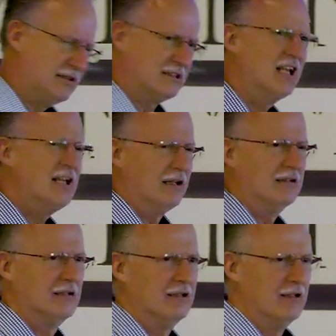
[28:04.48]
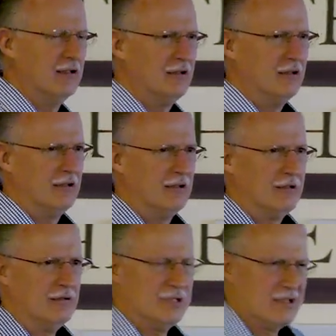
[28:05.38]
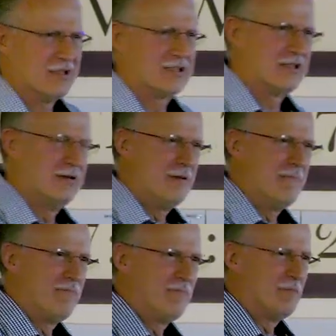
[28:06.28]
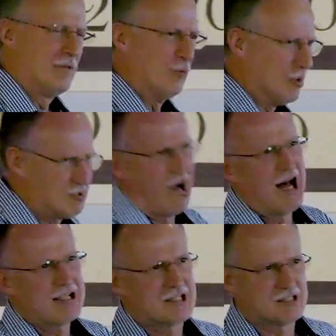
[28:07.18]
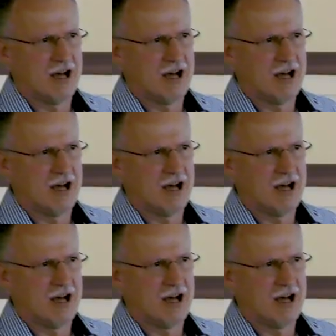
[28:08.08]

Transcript: Just say it. Because what God's